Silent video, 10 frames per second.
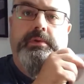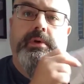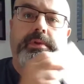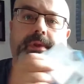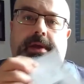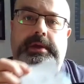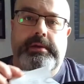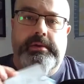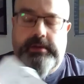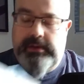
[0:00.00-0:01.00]
got the
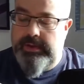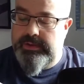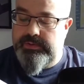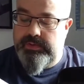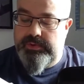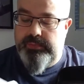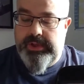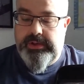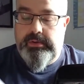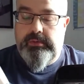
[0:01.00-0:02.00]
instruction
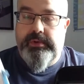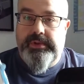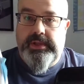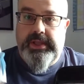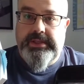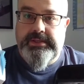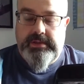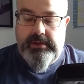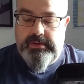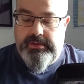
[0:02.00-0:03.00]
manual with a lens
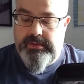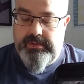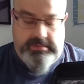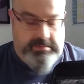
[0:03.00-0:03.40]
cloth,